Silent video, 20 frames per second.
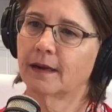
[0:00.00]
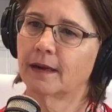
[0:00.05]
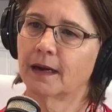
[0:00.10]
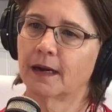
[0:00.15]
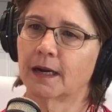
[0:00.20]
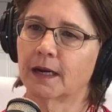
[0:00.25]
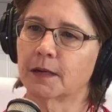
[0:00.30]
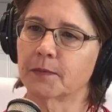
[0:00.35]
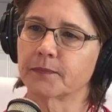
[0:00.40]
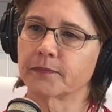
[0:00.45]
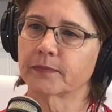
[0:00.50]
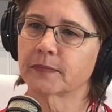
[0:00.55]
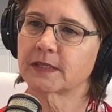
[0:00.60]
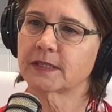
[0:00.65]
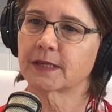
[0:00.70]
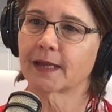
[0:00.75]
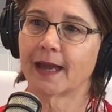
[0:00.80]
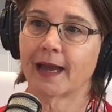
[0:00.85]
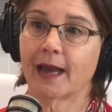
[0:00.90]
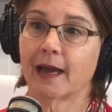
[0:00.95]

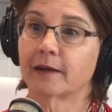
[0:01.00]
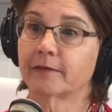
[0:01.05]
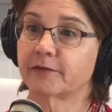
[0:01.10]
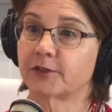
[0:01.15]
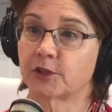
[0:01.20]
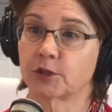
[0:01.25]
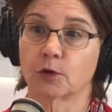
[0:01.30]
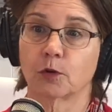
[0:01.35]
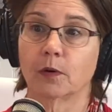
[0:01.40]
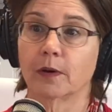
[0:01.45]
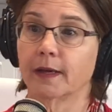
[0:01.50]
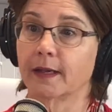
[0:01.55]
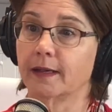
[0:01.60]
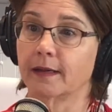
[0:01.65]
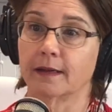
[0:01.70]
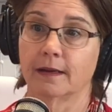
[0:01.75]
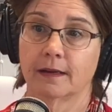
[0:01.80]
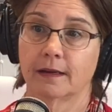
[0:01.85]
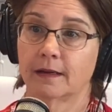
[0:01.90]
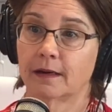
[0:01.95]
to have
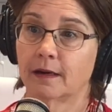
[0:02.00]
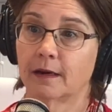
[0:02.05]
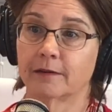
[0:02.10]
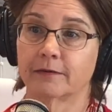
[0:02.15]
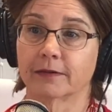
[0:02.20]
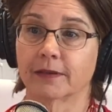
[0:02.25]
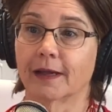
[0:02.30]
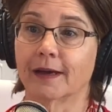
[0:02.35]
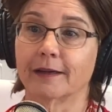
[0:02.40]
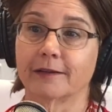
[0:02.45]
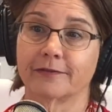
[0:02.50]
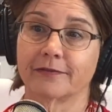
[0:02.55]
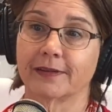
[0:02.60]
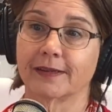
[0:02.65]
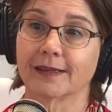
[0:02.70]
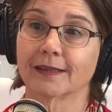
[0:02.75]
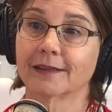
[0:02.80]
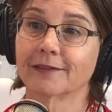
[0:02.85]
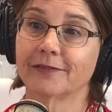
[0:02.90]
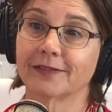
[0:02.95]
joy of life
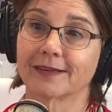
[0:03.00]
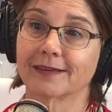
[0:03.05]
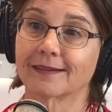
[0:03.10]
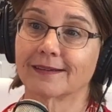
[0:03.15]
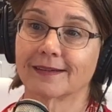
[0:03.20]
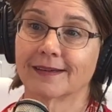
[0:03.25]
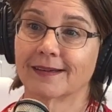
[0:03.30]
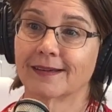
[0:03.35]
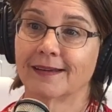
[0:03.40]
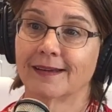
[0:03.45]
and living,